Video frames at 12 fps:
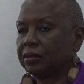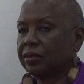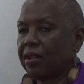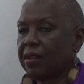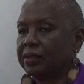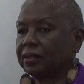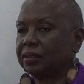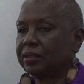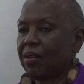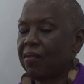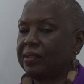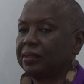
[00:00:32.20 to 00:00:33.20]

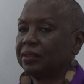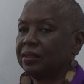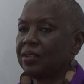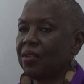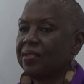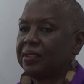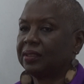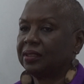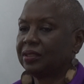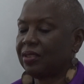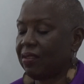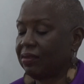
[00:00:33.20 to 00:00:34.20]
equitable, and quality
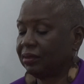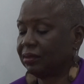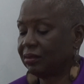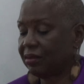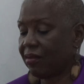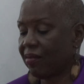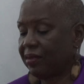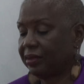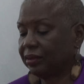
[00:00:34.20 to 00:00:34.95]
experiences while